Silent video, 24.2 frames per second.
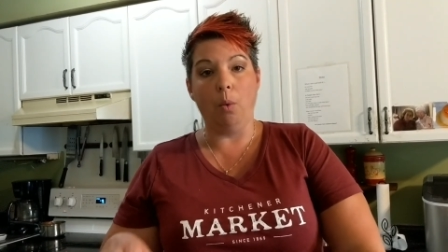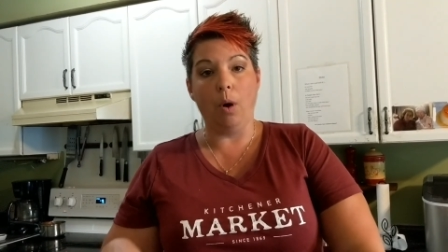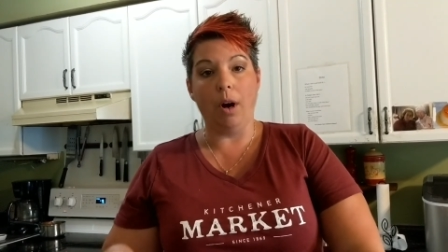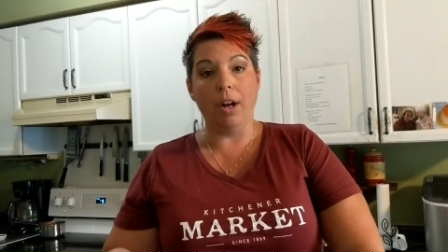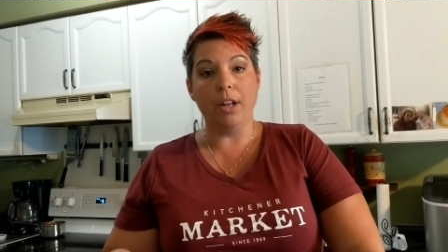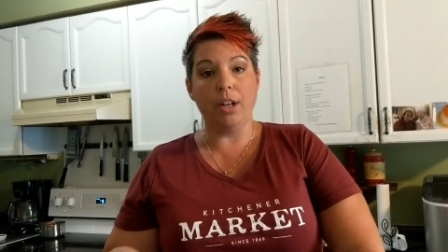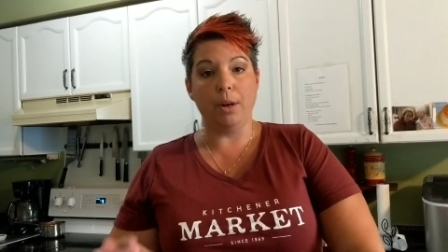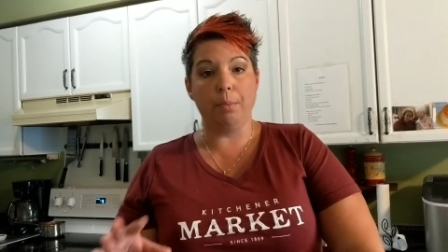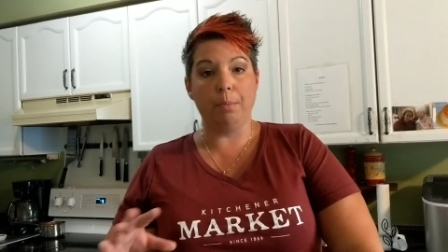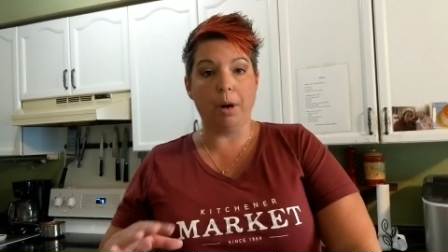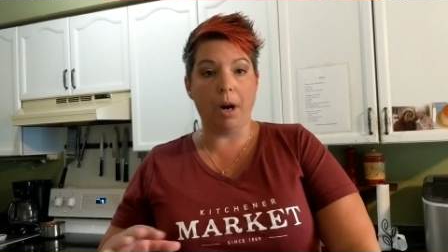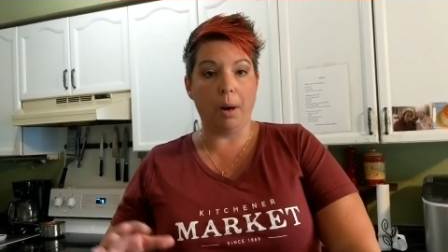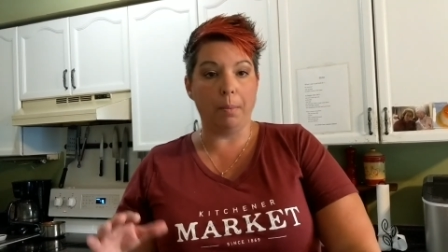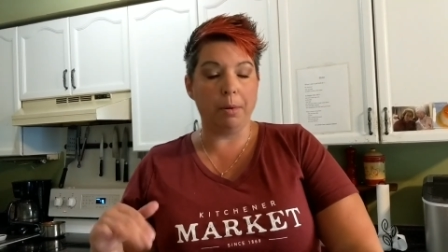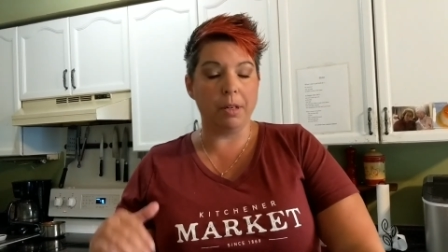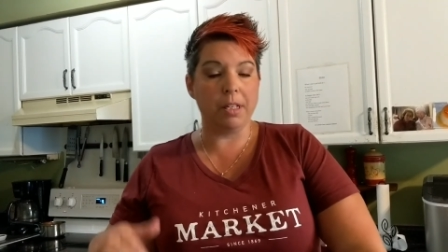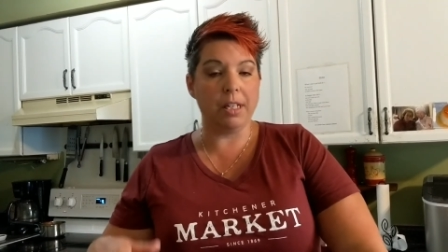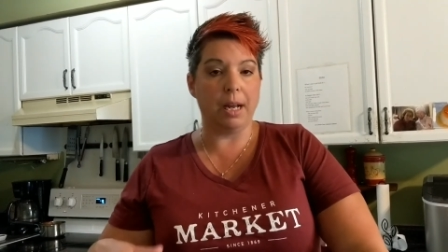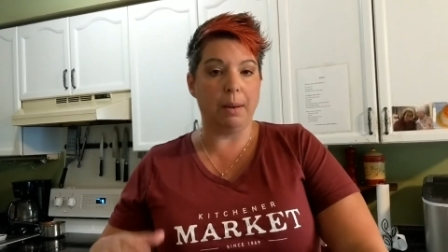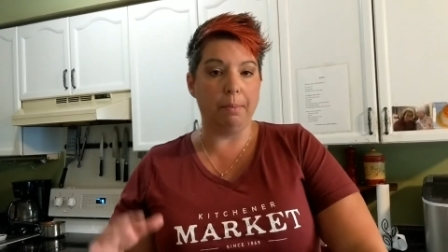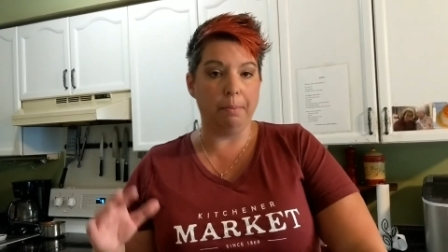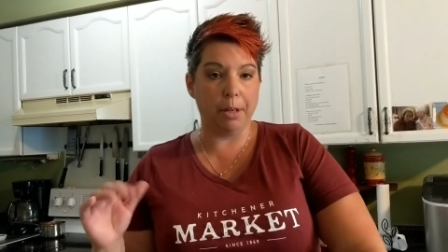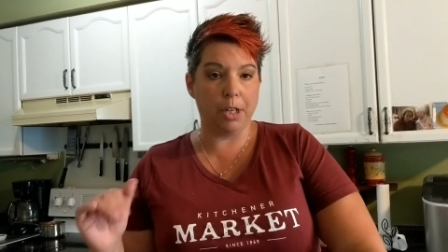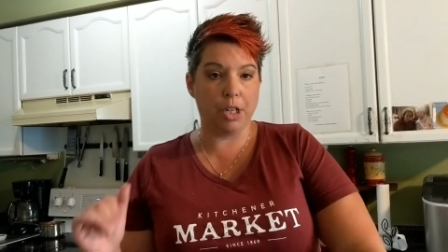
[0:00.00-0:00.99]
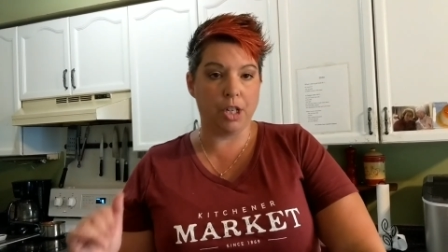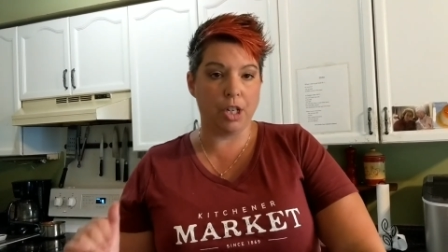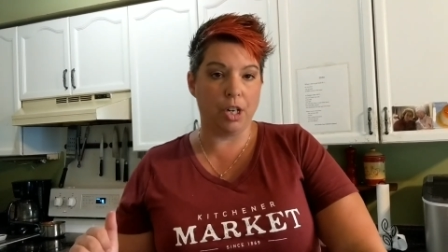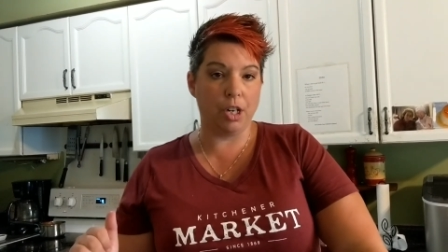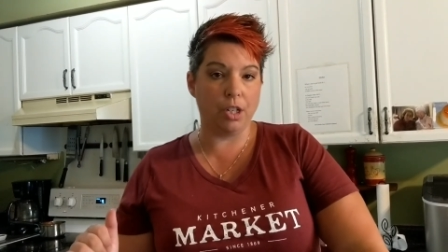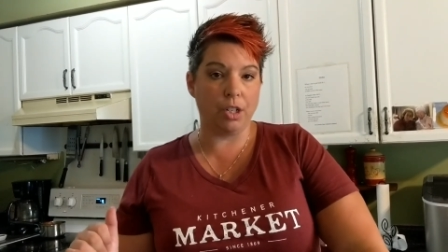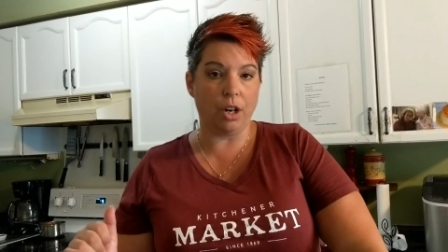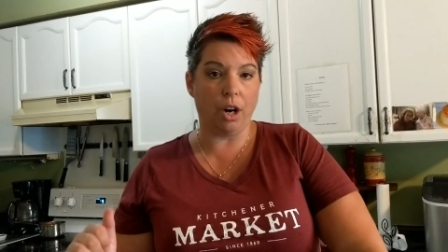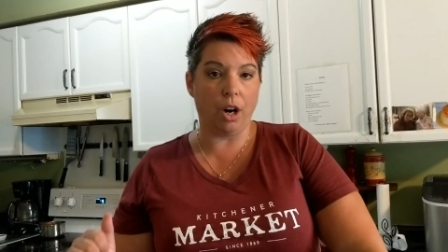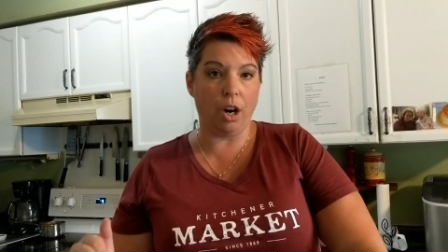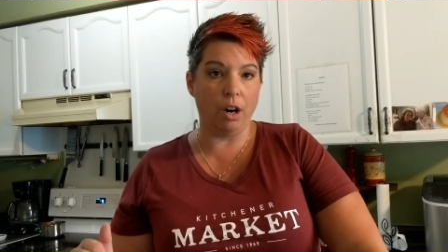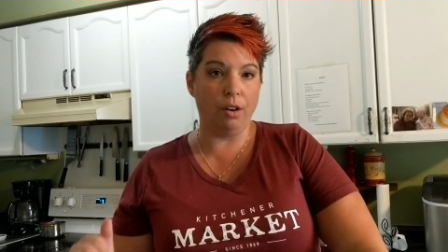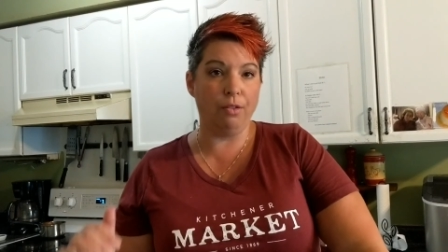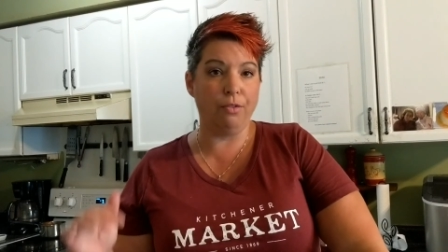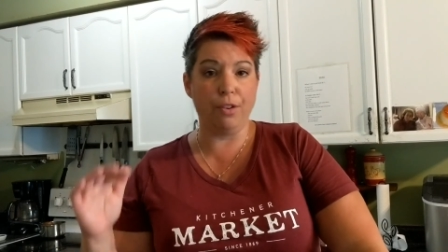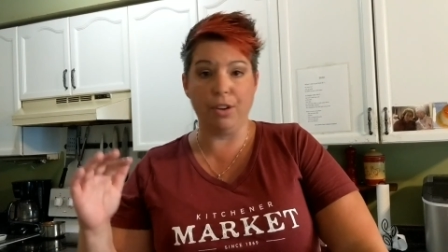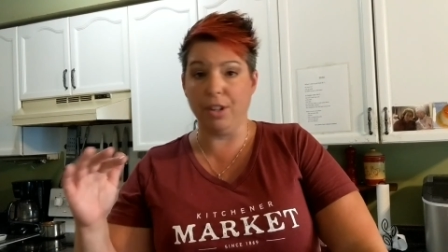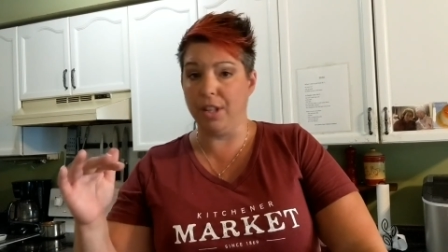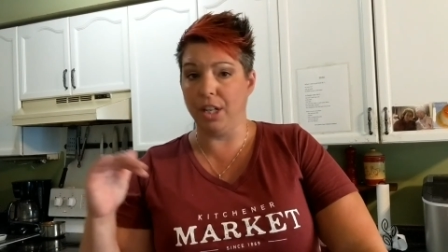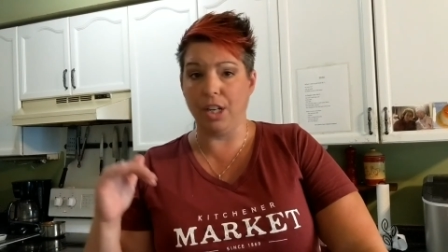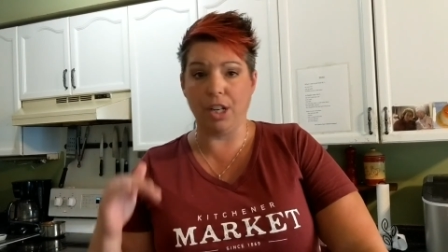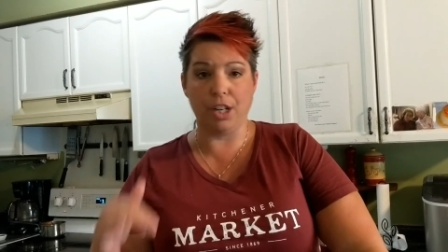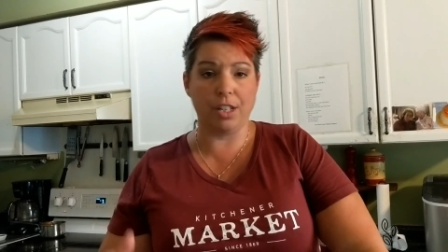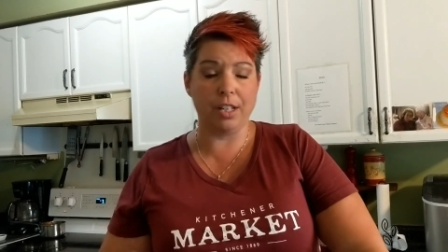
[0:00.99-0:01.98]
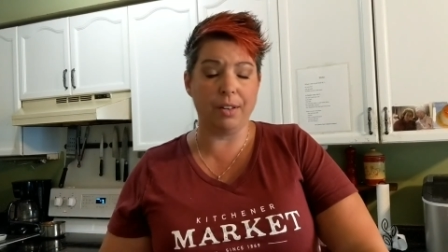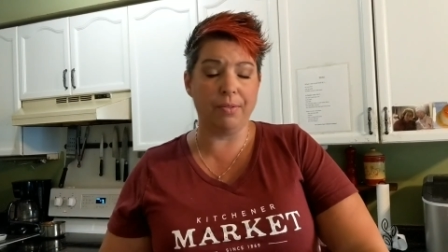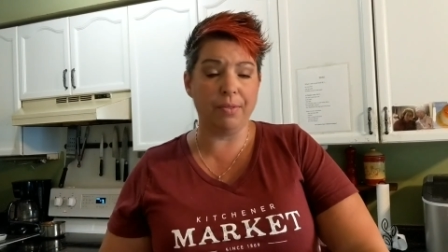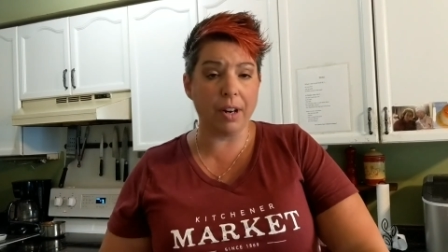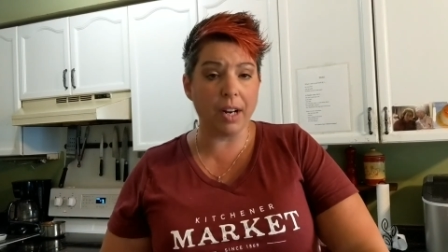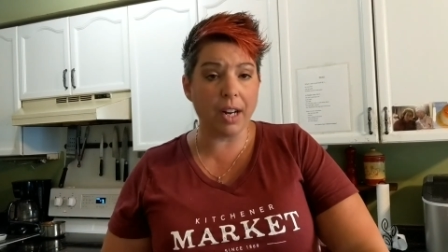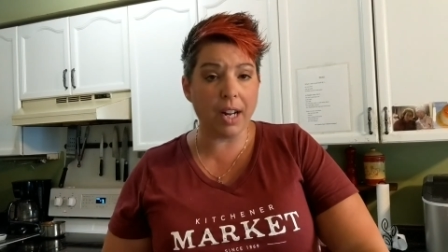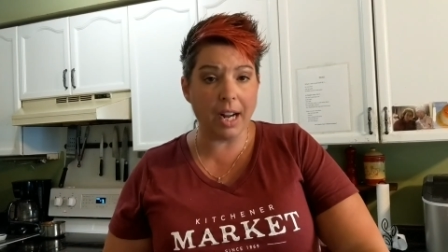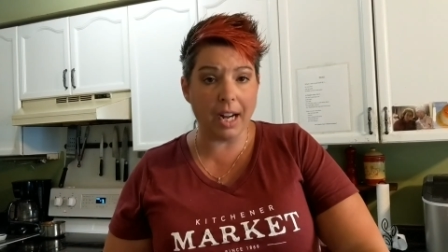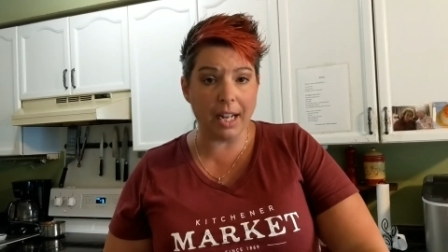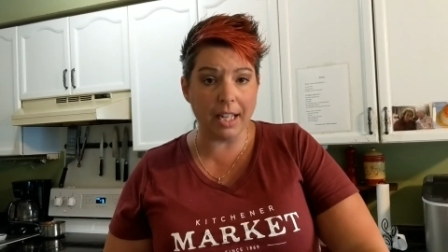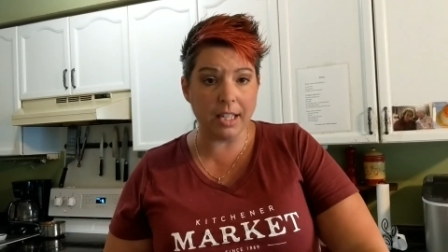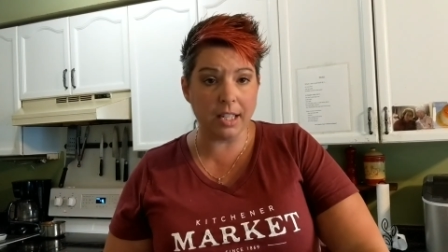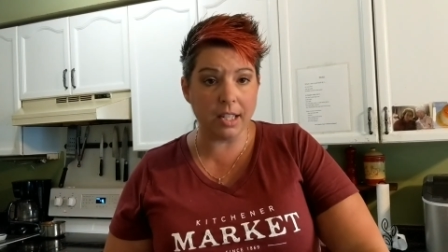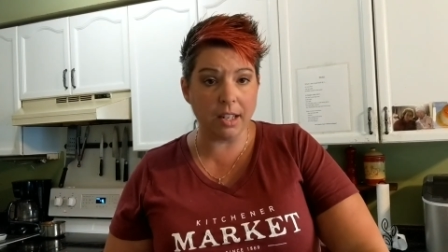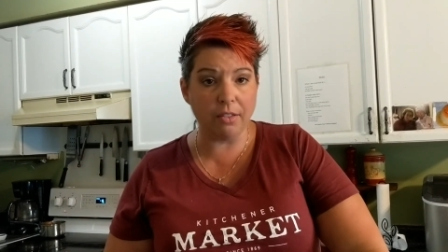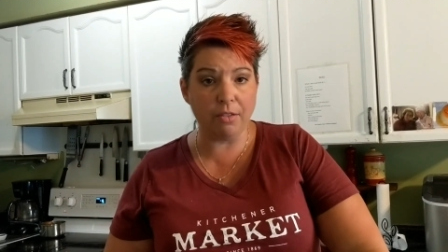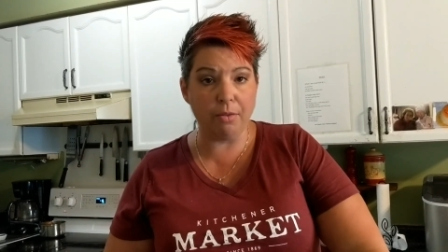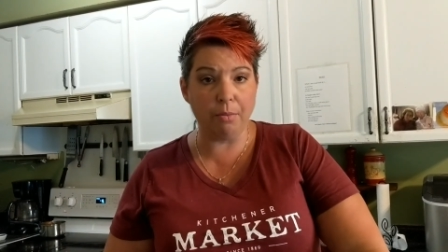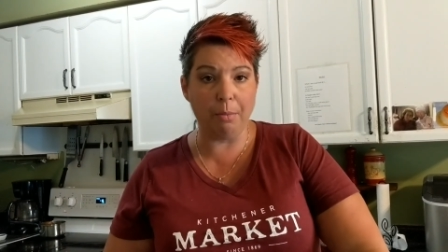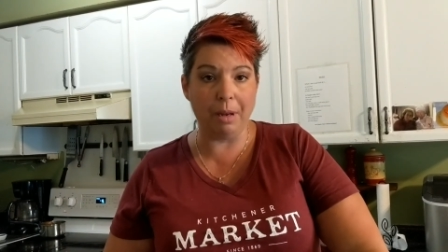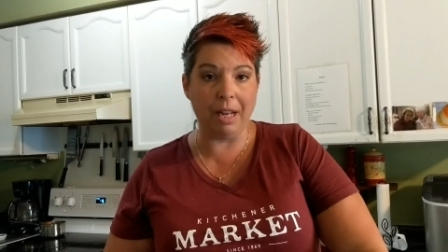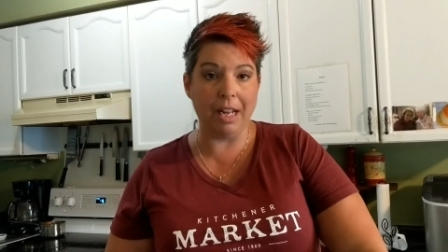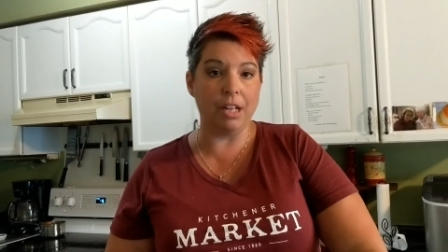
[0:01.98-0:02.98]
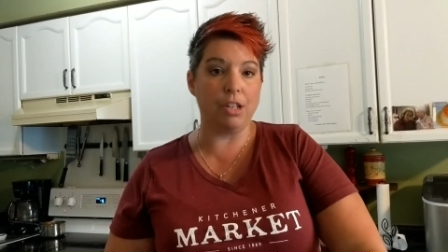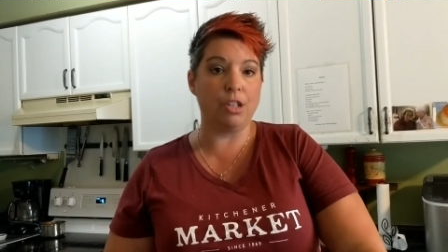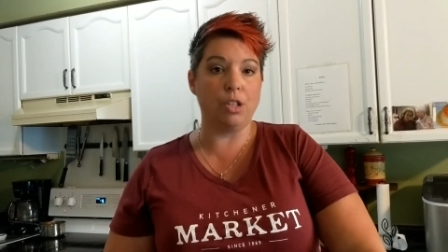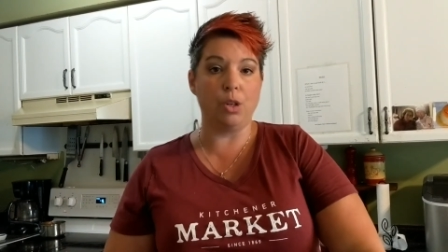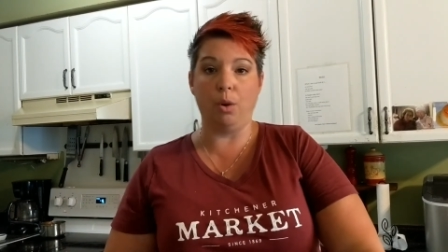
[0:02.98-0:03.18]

what your proper temperatures are for the, your different cuts of meat.